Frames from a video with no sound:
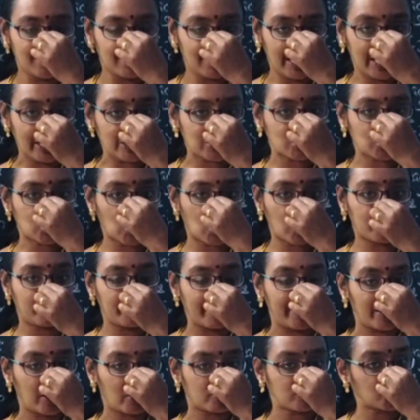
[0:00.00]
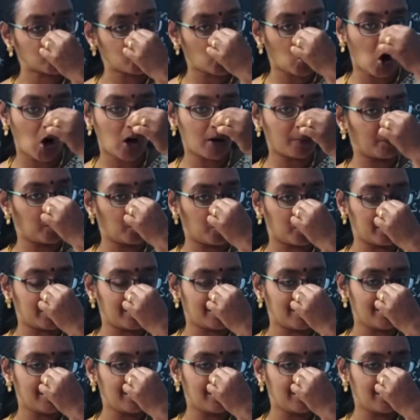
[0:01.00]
It's not made of strong bone,